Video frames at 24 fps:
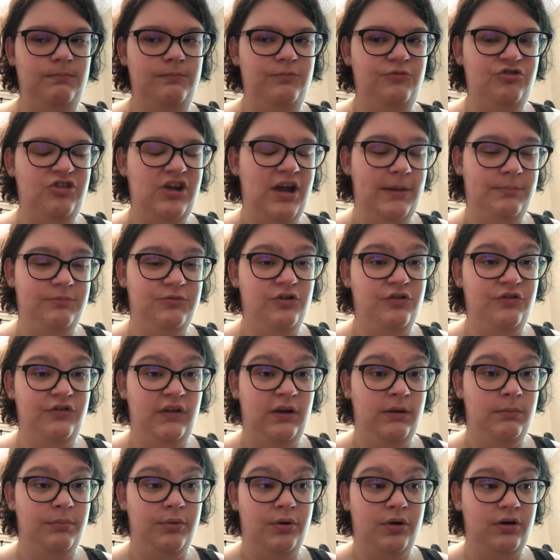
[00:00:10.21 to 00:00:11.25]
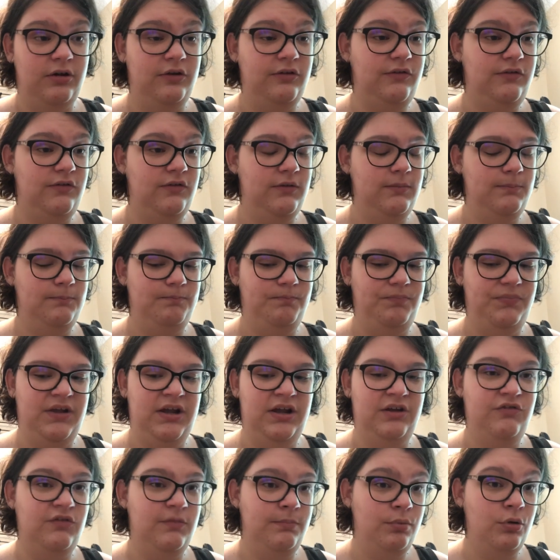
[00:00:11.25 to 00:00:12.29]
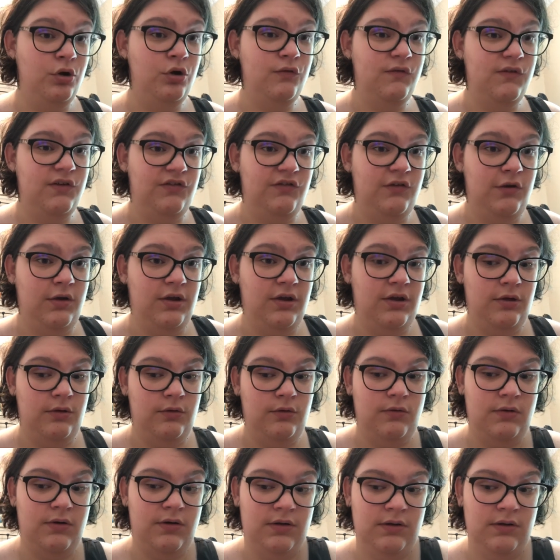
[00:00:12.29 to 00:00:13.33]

chapters in books, and to prove it to you,